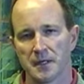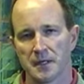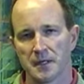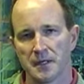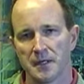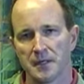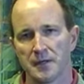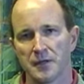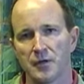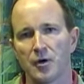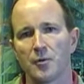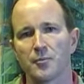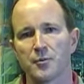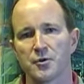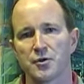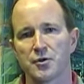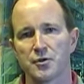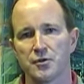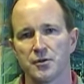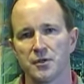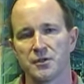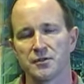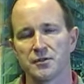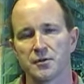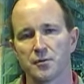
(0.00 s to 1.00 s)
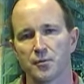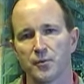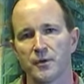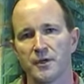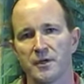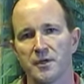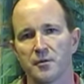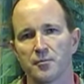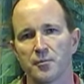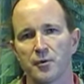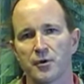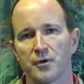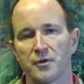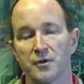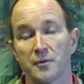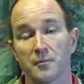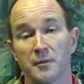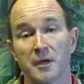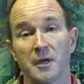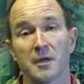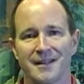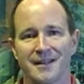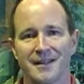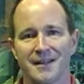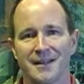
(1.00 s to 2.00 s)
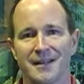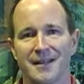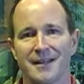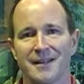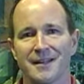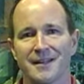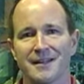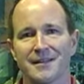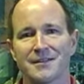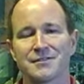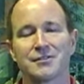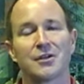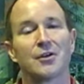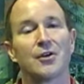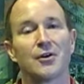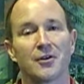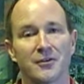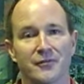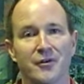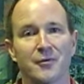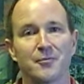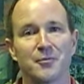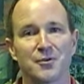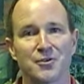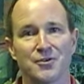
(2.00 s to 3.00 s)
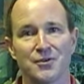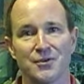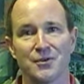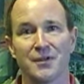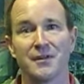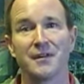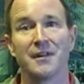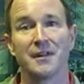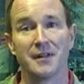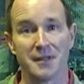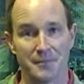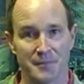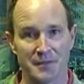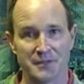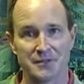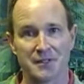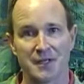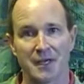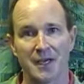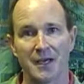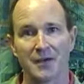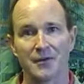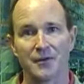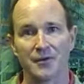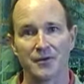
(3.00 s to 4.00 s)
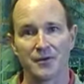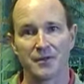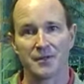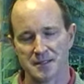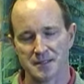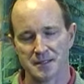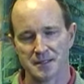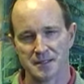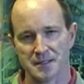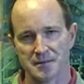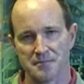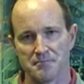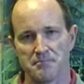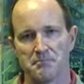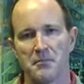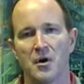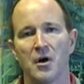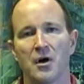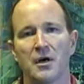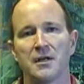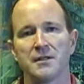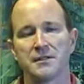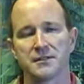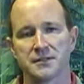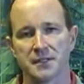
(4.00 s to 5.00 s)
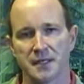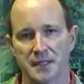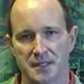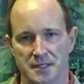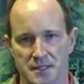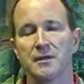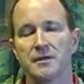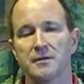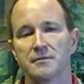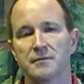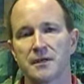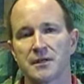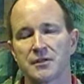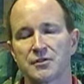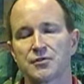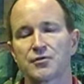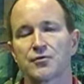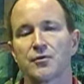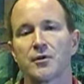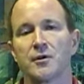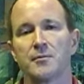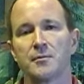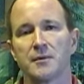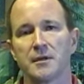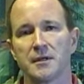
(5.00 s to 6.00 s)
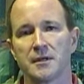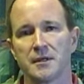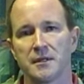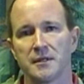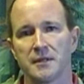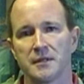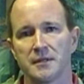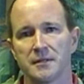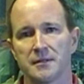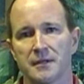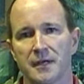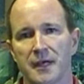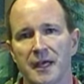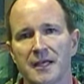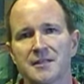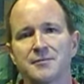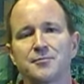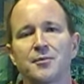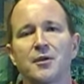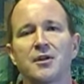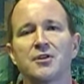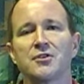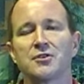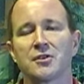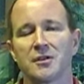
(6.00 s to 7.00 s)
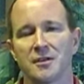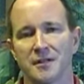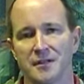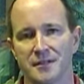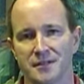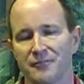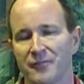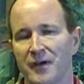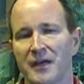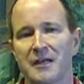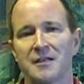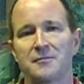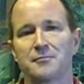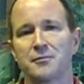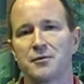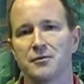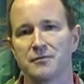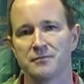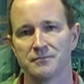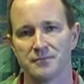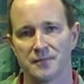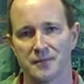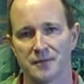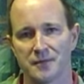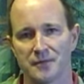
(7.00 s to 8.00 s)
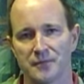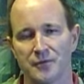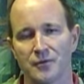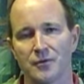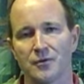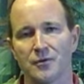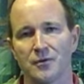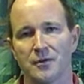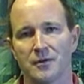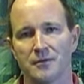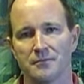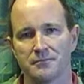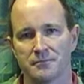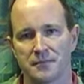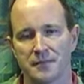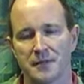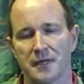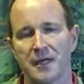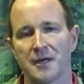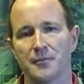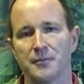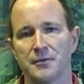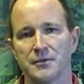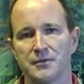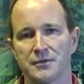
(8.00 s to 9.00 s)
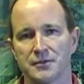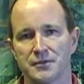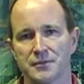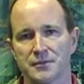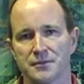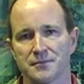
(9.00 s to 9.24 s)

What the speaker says: the opportunities that we can bring them. There's a lot of opportunity that they're missing out on. Mindset, extremely, exponentially valuable for our business.